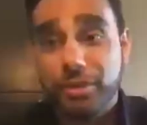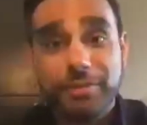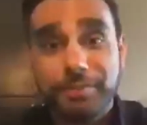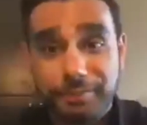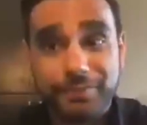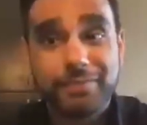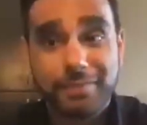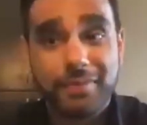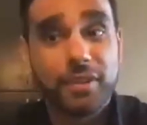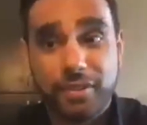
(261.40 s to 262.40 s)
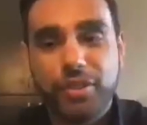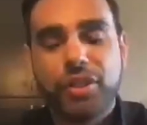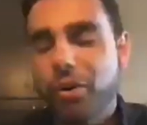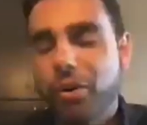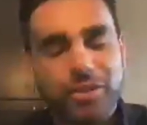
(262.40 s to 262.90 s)
in depth, or
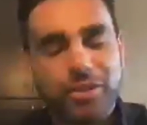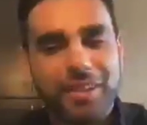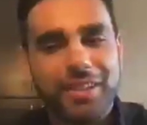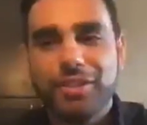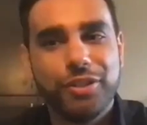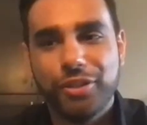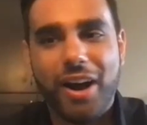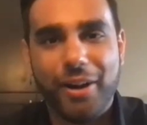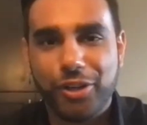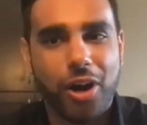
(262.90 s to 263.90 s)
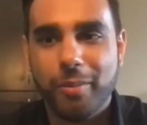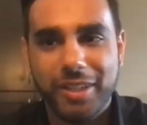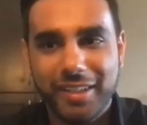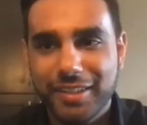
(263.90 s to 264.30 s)
go into it, you know? Yeah. So I